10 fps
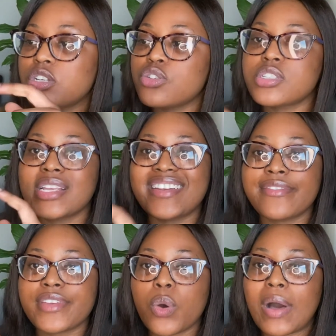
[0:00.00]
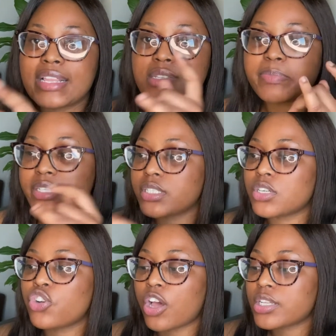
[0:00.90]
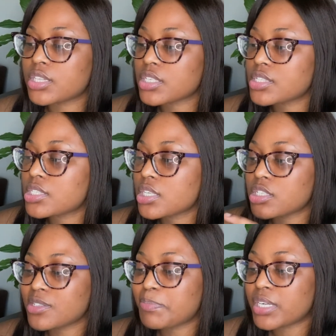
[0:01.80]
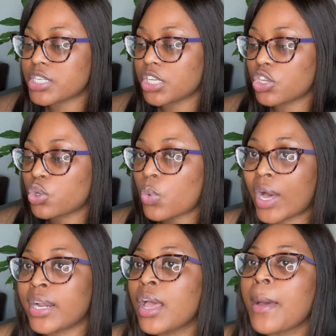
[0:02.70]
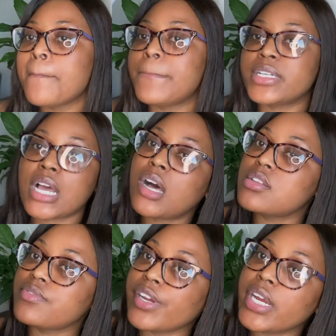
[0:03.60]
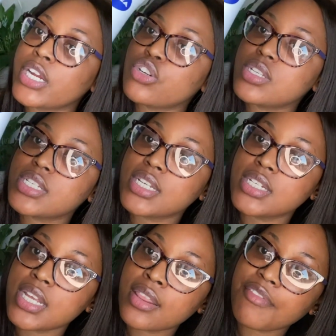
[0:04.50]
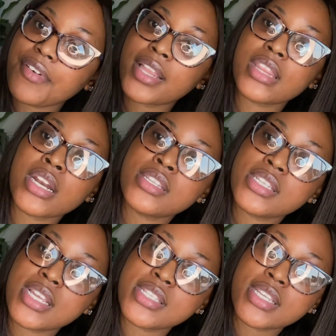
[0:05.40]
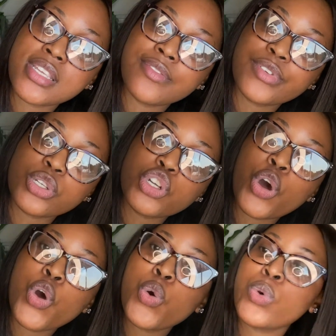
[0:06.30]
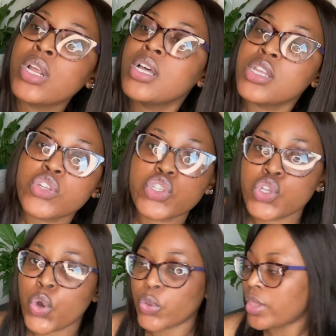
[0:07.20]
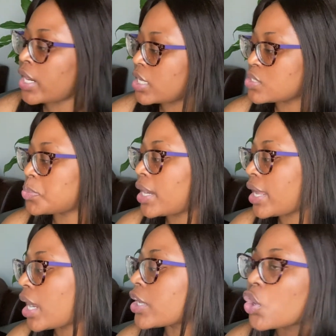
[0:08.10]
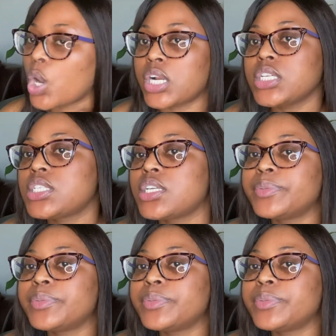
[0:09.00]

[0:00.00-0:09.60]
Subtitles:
use the Nivea ones, but not this particular one. But I was very interested in the fact that it says even tone, so that is why I got it.